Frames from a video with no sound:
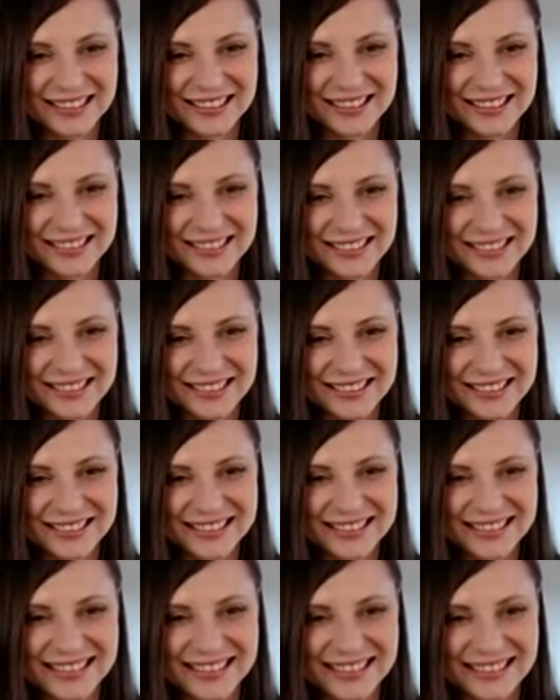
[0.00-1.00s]

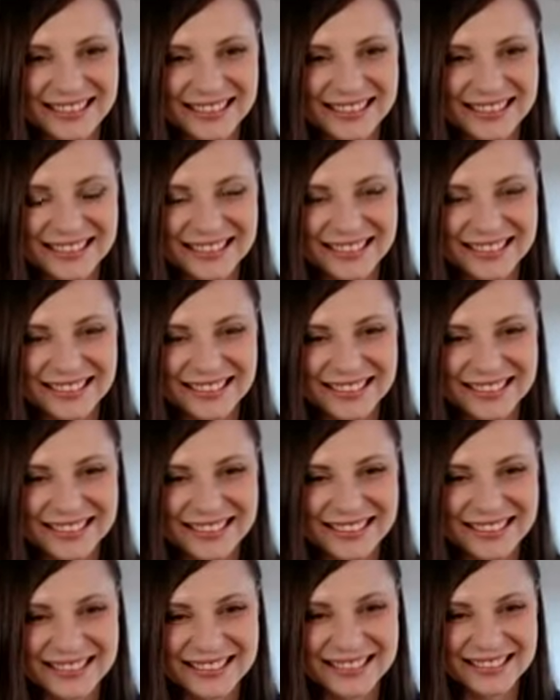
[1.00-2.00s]

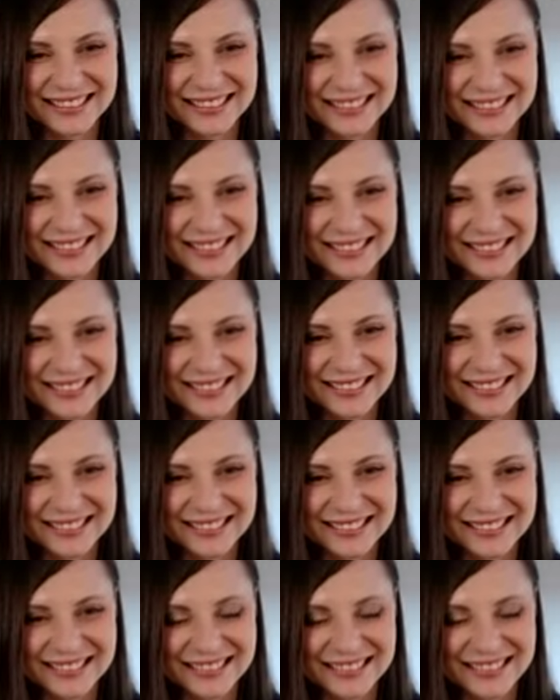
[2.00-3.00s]

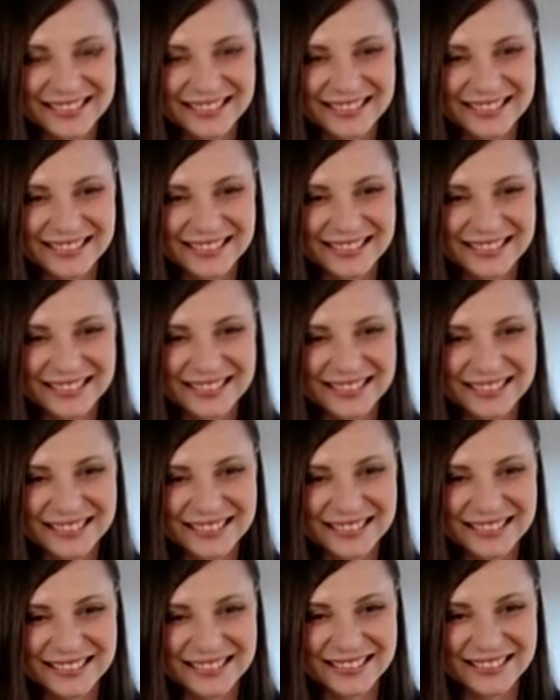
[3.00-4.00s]

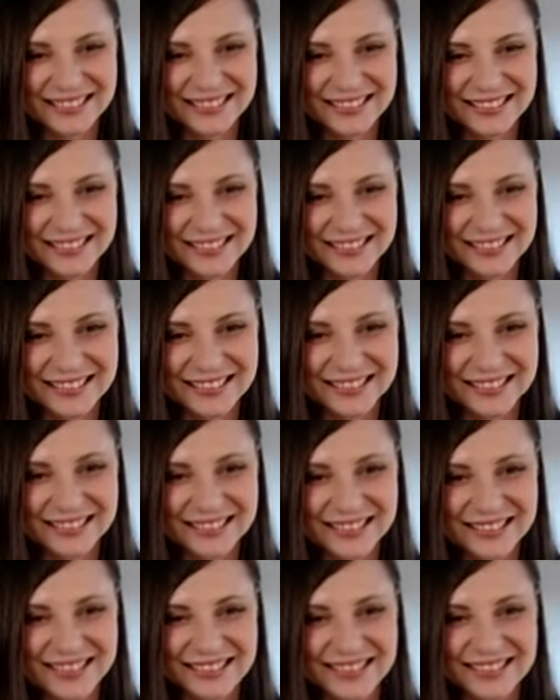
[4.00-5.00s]

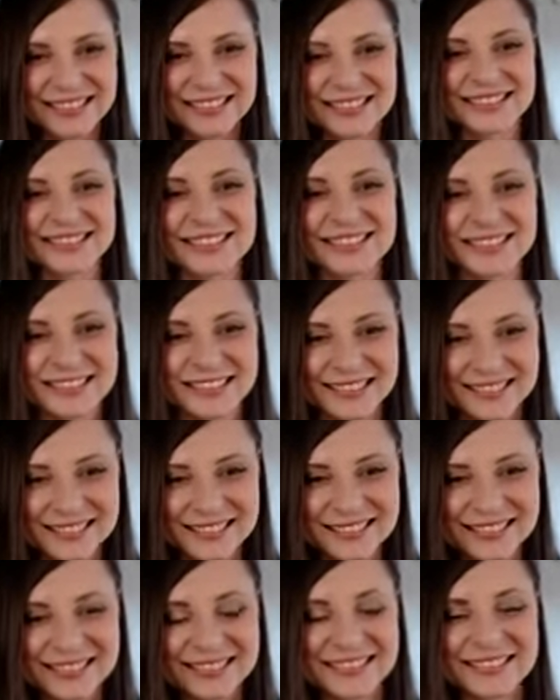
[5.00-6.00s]

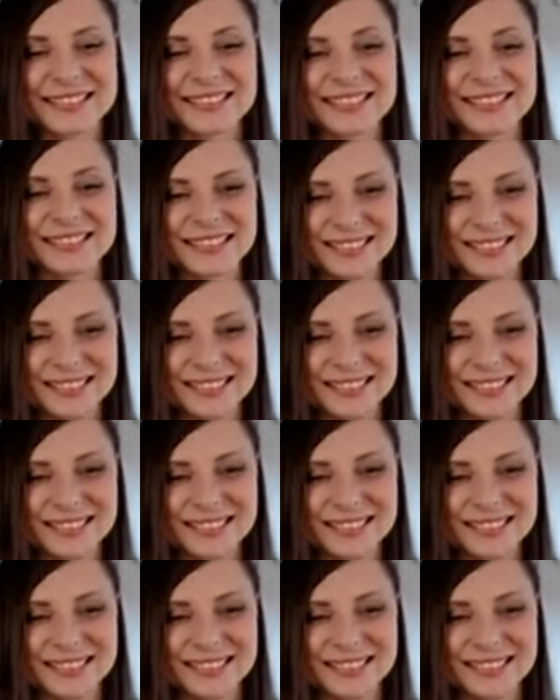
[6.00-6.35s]
(not speaking)